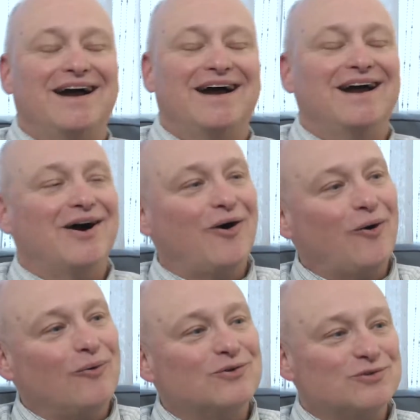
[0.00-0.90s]
I
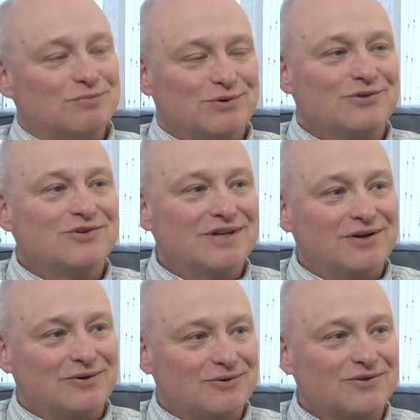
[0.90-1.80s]
always
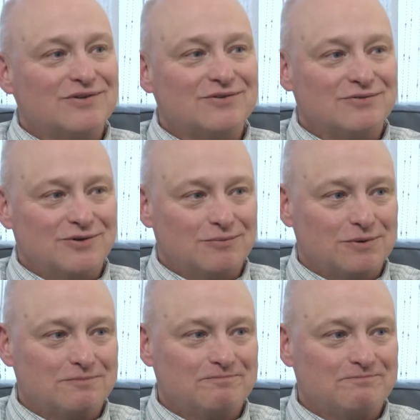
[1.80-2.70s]
appreciated her sense of humor.